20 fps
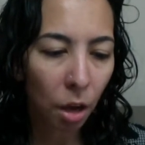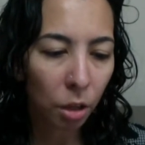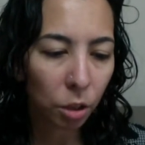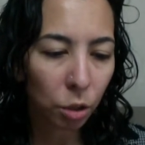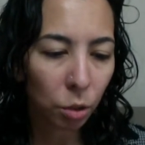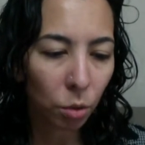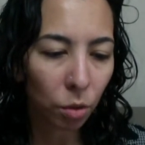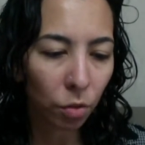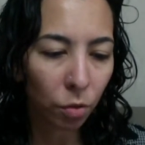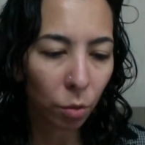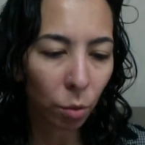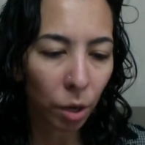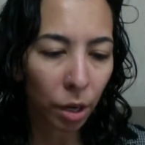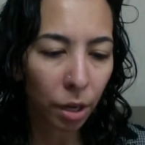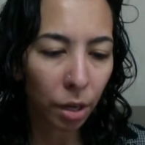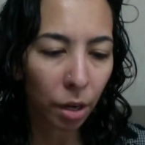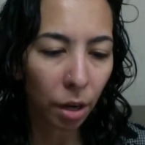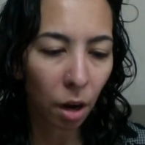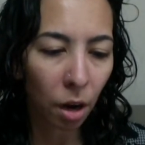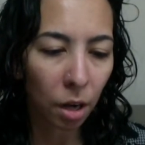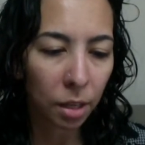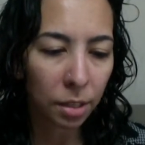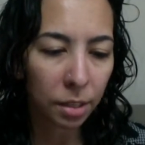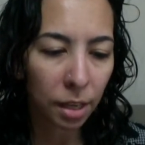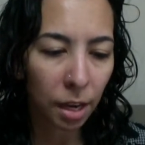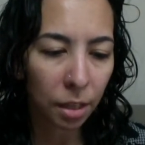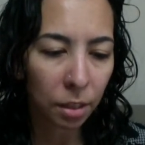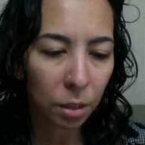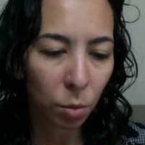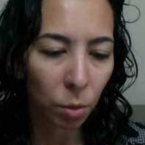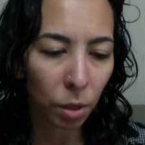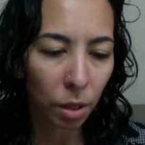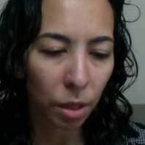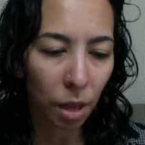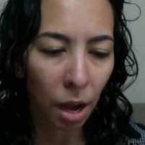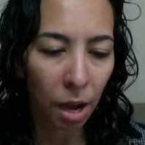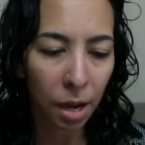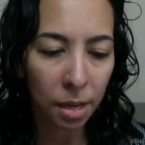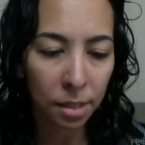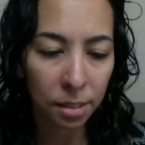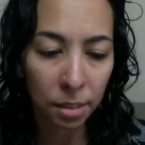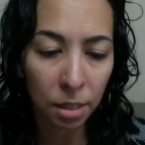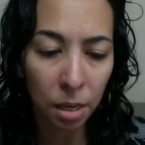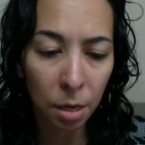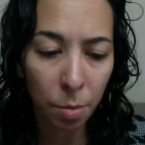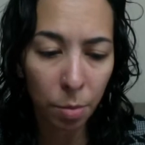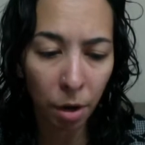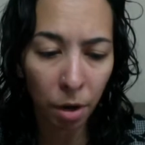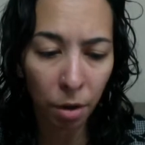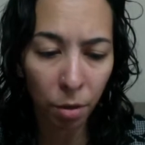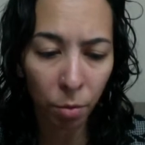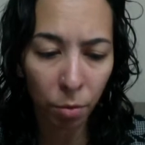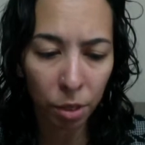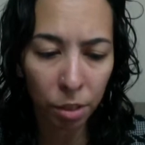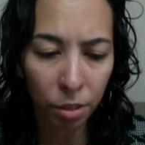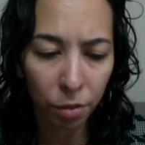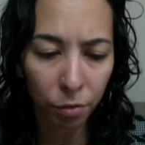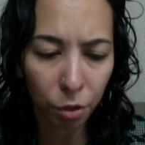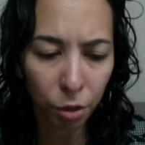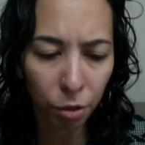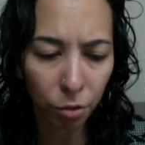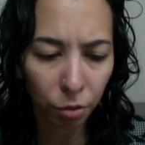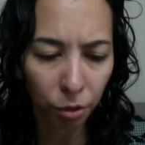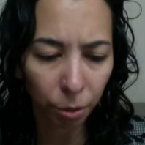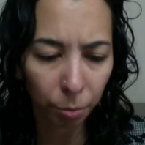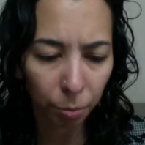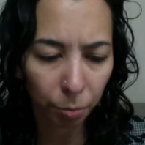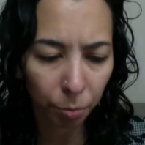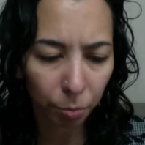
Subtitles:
to avoid contact with eyes and keep out of the reach of children.